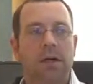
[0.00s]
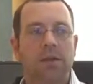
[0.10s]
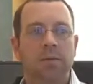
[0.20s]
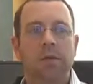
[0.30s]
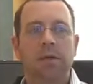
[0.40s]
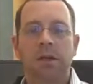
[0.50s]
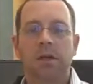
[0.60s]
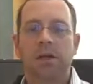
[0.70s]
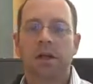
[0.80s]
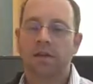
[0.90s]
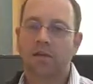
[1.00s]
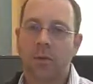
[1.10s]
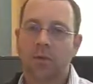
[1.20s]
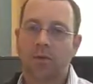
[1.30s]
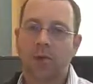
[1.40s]
Typically, and this
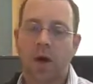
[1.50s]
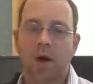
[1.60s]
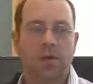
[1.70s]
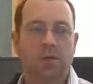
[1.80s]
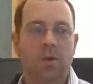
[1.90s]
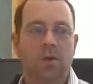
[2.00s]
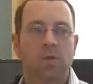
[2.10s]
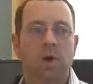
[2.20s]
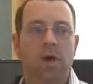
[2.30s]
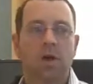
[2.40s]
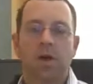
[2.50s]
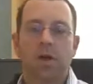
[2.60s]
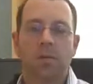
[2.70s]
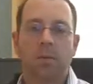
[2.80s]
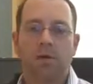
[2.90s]
helps with your quality score as well,
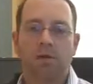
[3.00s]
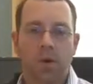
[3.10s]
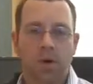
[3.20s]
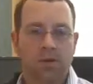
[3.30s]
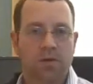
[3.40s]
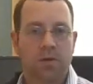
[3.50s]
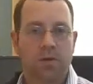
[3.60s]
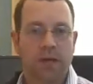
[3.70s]
the more focused your